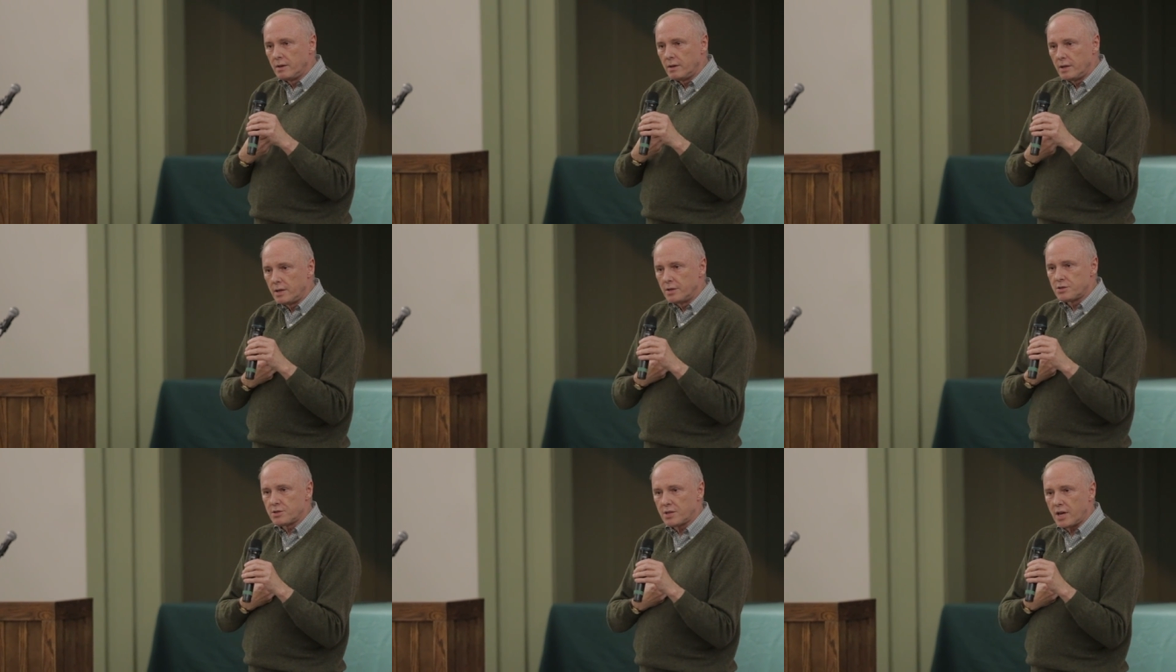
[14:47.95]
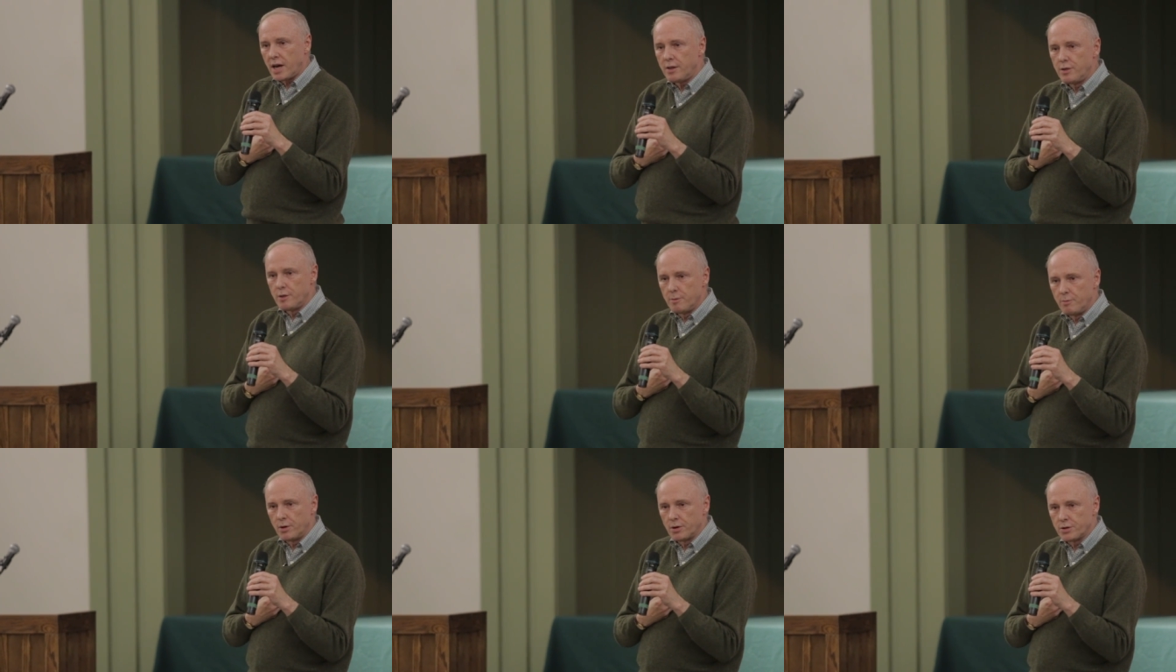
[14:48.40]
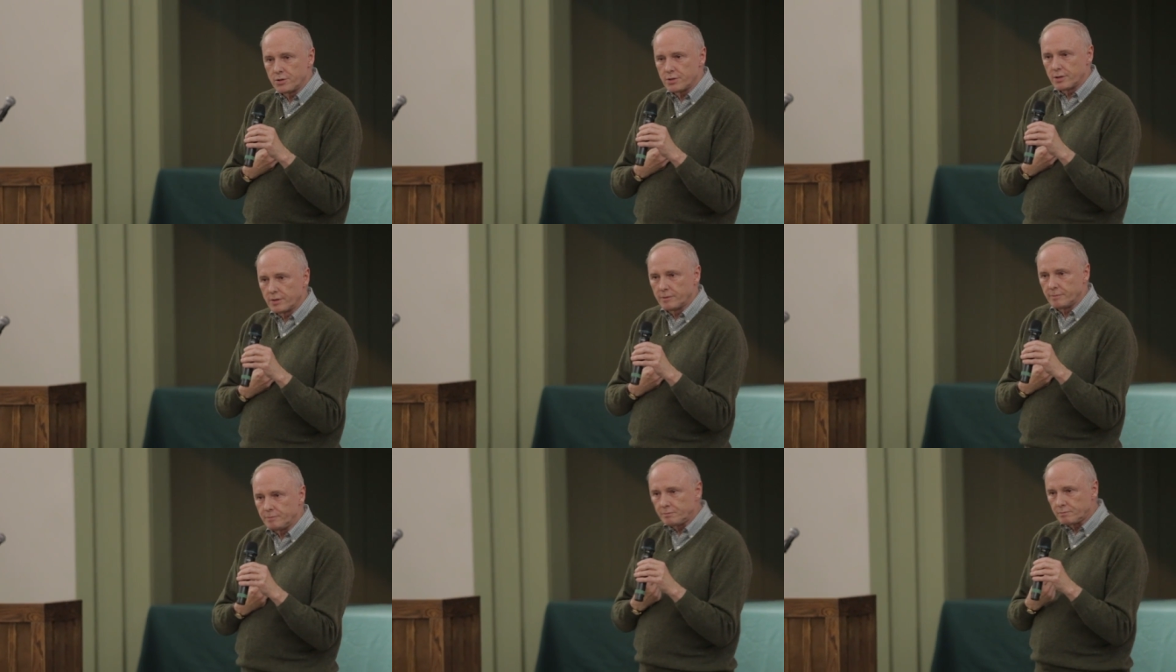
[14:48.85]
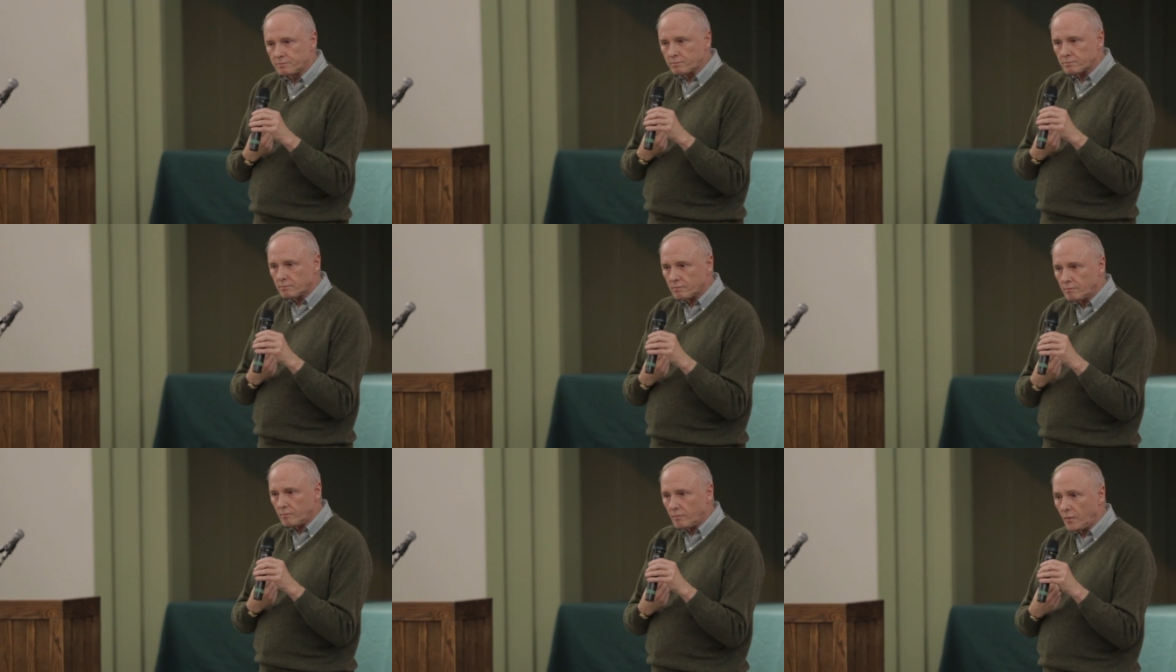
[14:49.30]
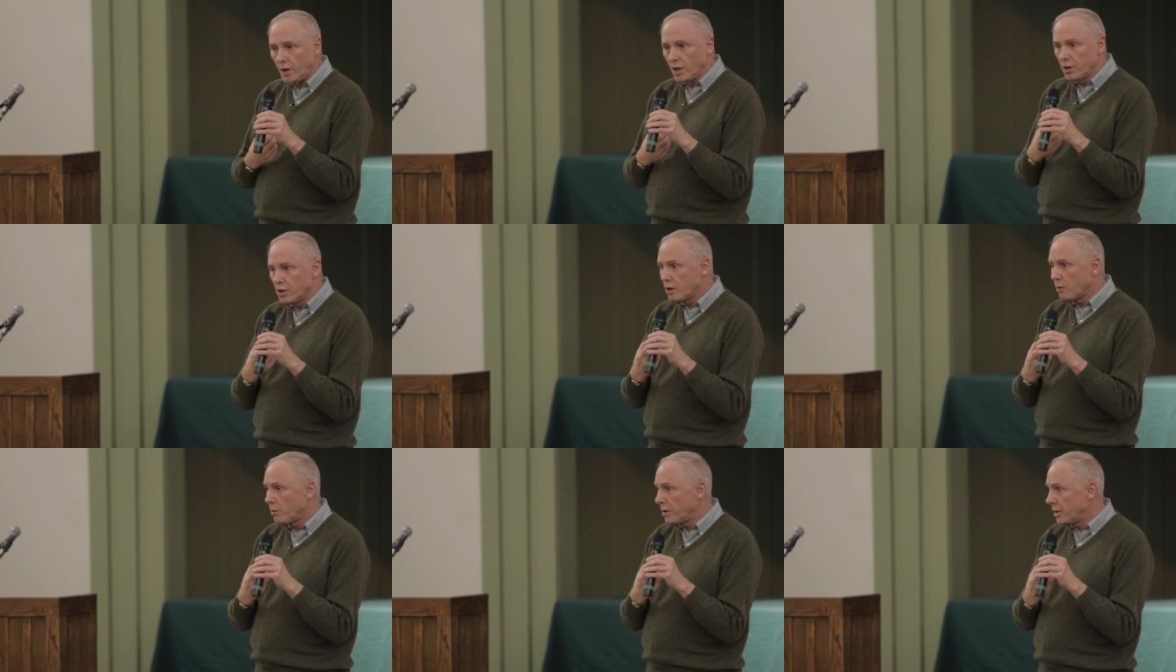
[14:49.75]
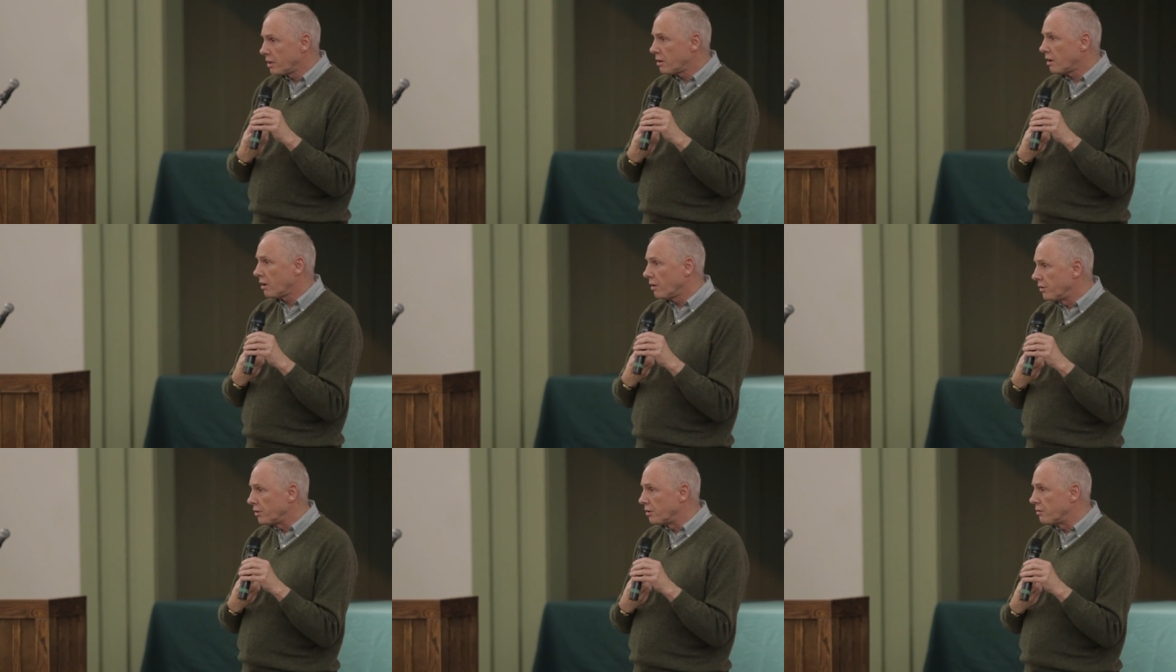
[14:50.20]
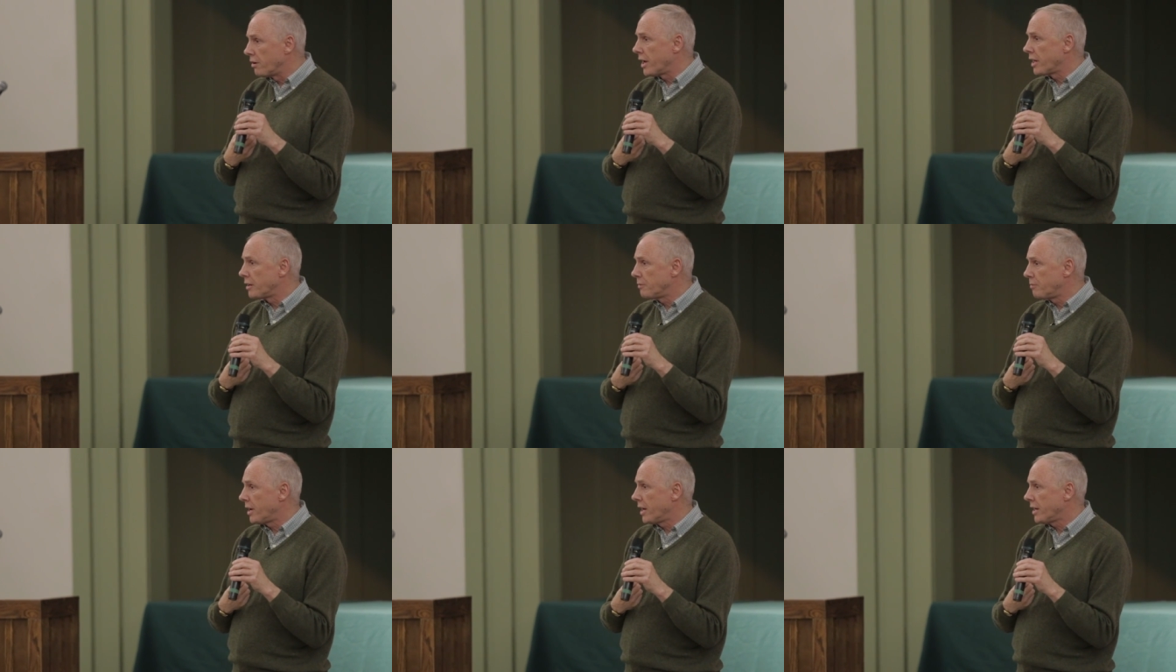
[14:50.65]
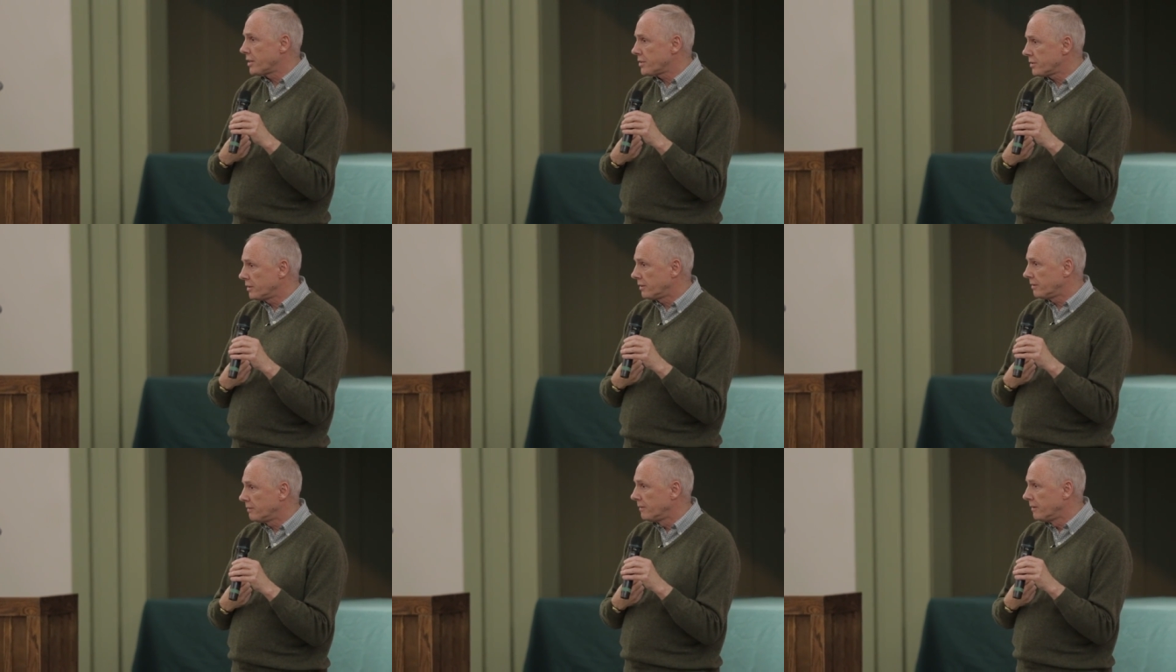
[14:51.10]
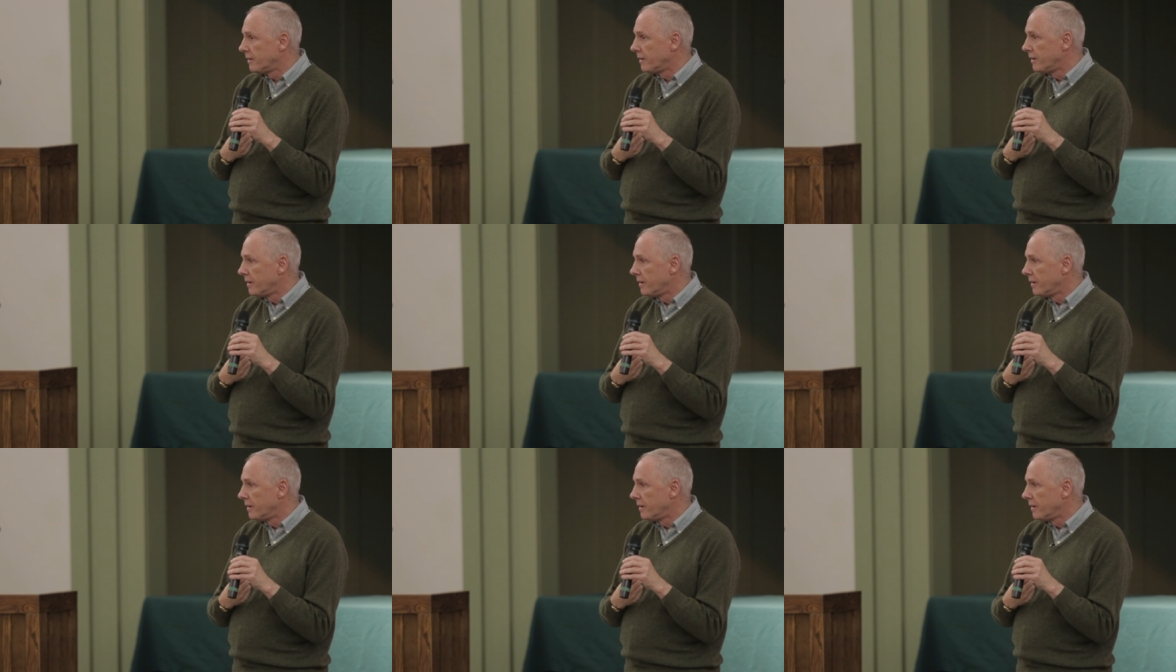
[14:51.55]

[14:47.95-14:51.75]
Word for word: inside the person, you know, what he called the grand passion,